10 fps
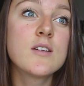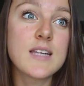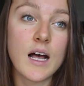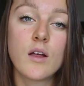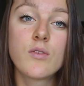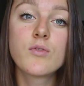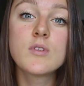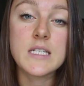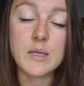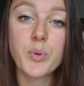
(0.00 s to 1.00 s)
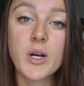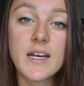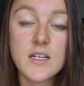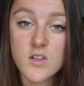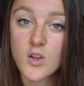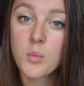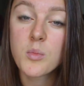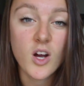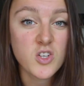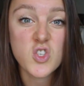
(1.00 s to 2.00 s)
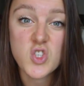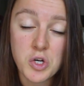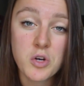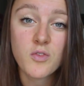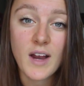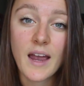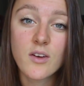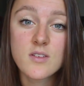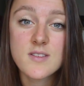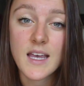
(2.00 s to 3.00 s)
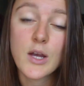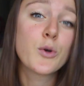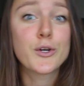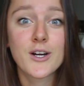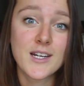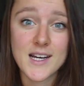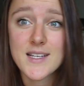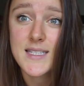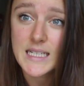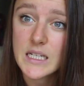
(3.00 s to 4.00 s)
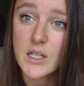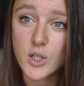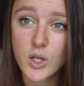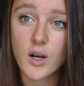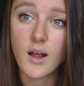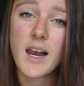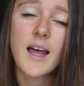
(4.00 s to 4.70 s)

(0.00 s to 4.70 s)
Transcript: delve deeper into them, not just turn around and say, "Oh, you're a nasty little girl."